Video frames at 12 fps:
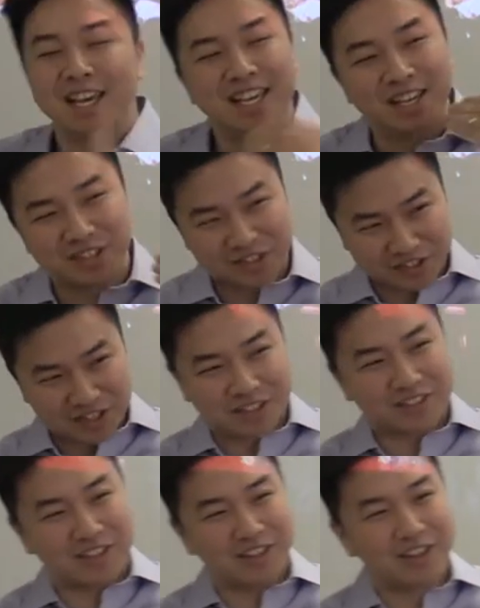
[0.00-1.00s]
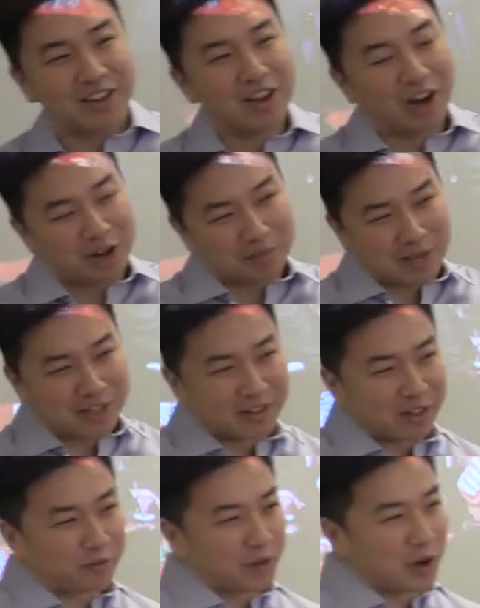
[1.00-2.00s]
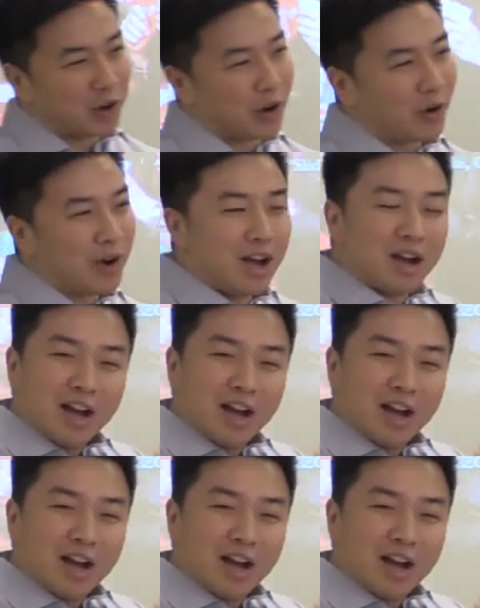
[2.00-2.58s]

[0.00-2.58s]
He insisted on being in the photo.